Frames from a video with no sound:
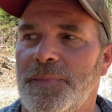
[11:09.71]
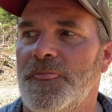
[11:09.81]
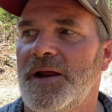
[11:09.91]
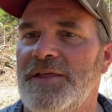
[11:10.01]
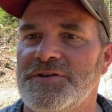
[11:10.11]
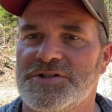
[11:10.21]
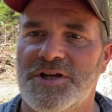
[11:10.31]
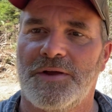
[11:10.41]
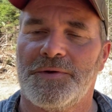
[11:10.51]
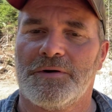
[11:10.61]
I'd have to
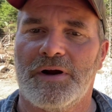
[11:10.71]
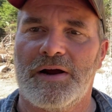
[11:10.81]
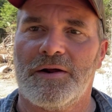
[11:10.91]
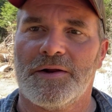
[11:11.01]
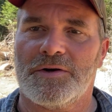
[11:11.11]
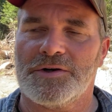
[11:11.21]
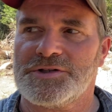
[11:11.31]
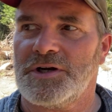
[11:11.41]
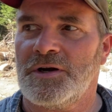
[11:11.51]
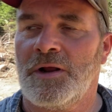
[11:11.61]
sit on the ground on a
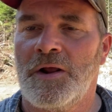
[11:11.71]
cushion,